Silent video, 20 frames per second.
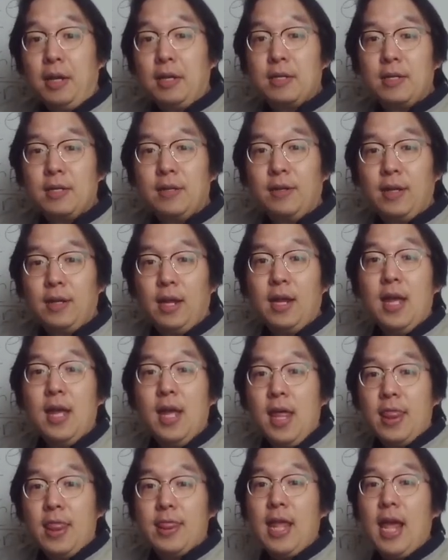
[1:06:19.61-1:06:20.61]
okay?
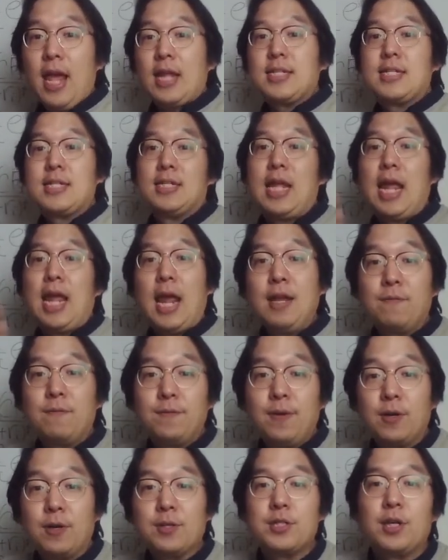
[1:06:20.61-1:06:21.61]
That's n
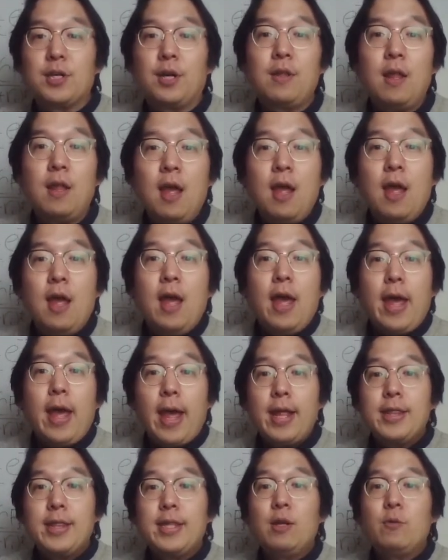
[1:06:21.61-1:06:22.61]
function,
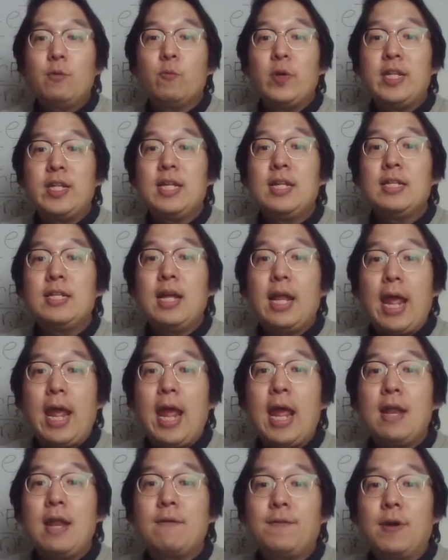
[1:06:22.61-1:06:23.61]
and then within that
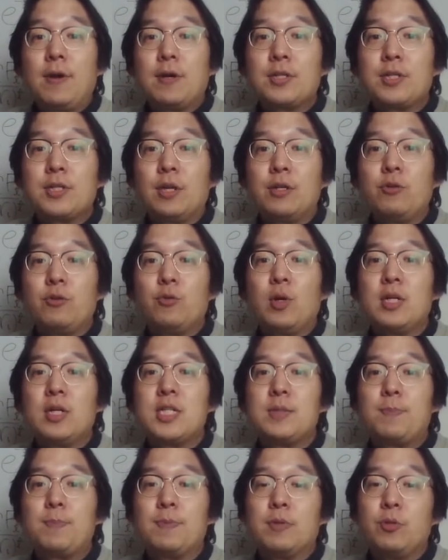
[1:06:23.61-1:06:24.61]
n function you
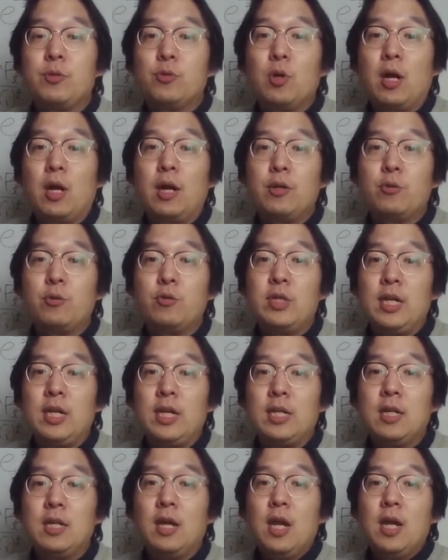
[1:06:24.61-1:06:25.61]

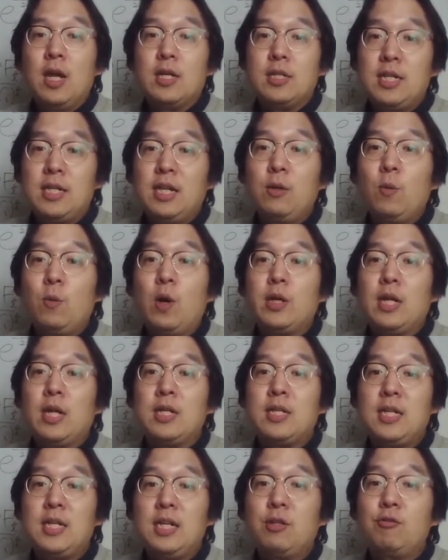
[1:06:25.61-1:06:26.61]
need d1 and
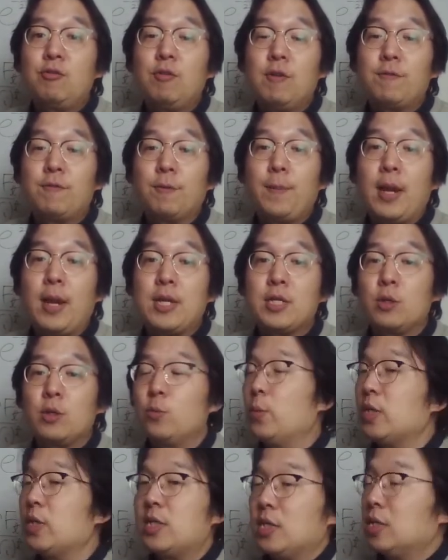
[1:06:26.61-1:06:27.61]
d2 information,
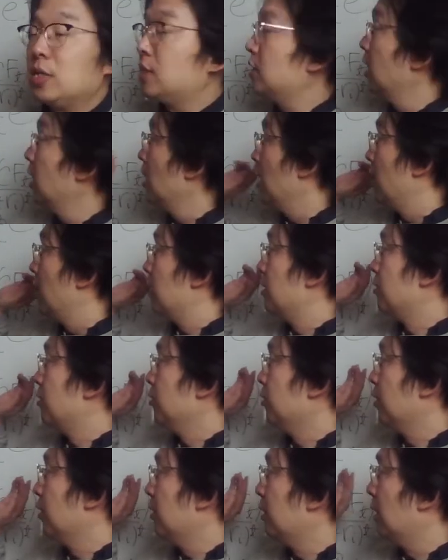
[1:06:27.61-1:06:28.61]
which is
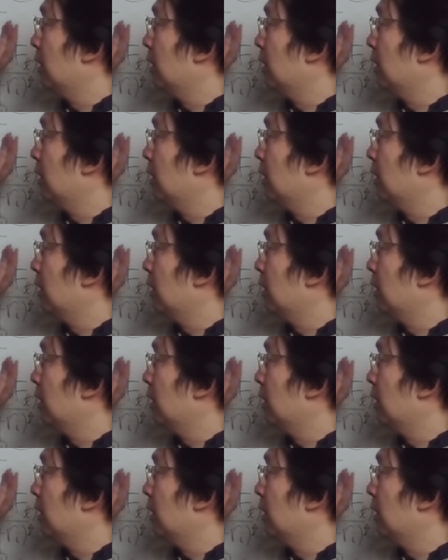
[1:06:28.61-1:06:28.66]
your